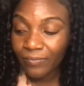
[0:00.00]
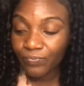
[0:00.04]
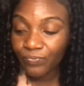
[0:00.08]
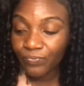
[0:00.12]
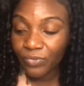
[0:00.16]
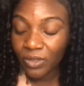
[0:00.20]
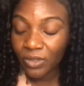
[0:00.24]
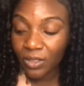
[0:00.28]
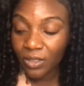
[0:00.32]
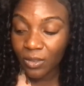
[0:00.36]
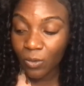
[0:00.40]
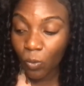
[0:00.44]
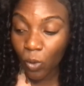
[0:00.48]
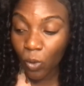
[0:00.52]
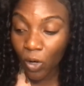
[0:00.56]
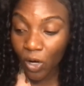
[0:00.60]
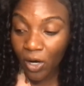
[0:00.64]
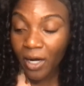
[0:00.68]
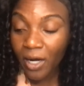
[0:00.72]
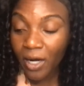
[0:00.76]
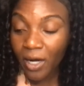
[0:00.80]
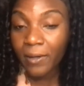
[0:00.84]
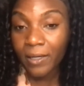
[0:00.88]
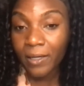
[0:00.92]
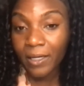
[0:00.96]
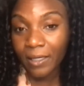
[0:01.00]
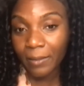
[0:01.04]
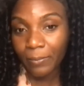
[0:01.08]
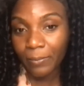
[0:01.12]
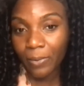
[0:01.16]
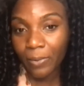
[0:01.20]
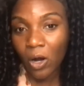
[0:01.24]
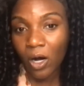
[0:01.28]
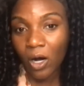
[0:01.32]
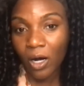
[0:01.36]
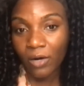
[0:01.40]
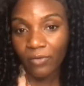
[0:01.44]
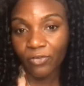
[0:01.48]
the worrying
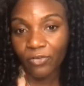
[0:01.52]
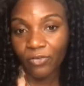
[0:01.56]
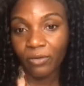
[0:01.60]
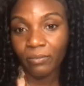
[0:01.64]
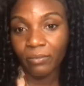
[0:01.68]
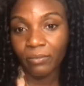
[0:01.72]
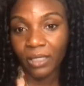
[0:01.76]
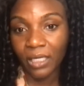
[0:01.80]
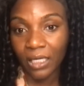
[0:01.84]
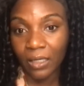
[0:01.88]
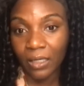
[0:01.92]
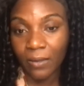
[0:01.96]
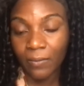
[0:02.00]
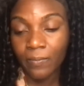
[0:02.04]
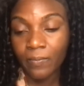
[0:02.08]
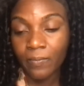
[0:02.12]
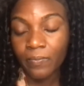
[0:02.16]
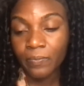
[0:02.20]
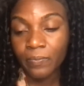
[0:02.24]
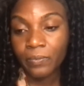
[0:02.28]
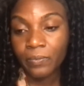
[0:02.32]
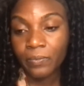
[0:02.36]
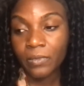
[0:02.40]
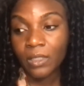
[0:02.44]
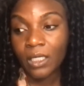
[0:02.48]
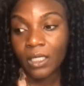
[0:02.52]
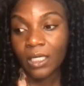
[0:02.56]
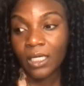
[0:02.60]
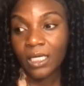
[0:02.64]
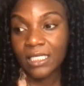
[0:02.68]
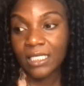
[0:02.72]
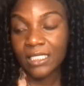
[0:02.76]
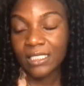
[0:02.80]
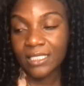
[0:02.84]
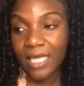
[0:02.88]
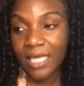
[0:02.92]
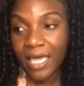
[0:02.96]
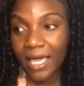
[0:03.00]
part for me
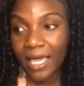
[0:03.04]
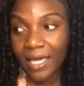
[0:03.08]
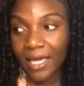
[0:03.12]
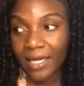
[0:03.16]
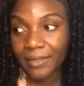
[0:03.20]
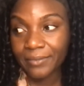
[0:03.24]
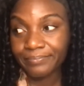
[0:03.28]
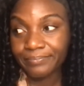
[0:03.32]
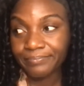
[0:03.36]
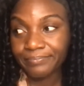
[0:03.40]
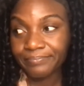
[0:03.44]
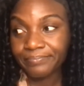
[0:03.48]
is that